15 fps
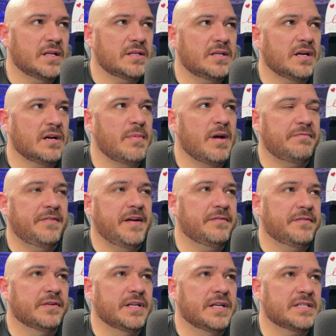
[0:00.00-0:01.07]
talk about
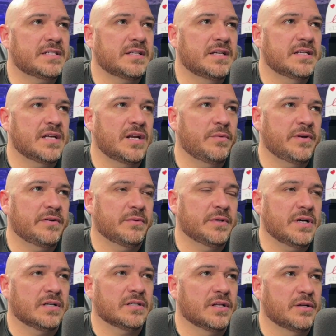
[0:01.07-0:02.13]
faithfulness, because I know we
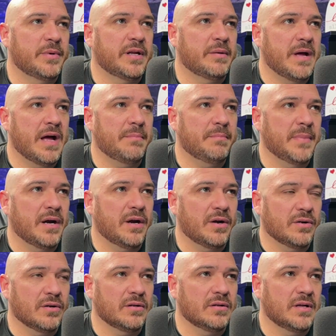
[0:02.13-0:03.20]
talked a little bit about
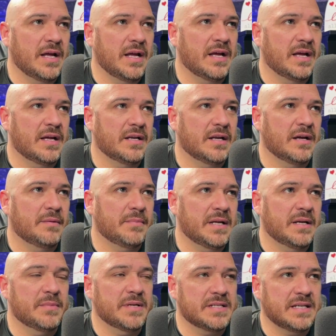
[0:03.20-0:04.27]
marital and
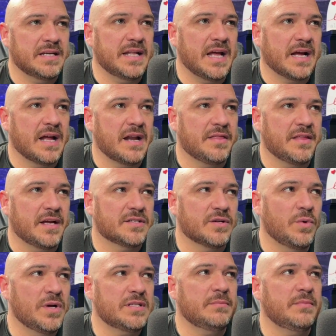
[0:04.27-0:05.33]
intimacy and that kind of thing. So
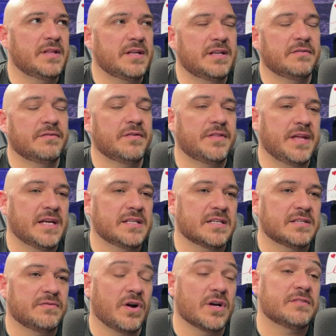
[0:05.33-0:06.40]
what's some of the different things
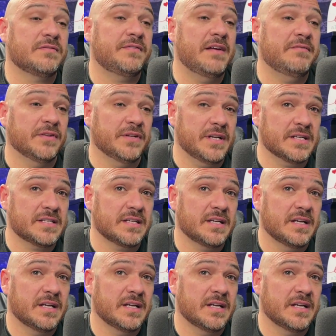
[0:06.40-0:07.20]
as far as faithfulness?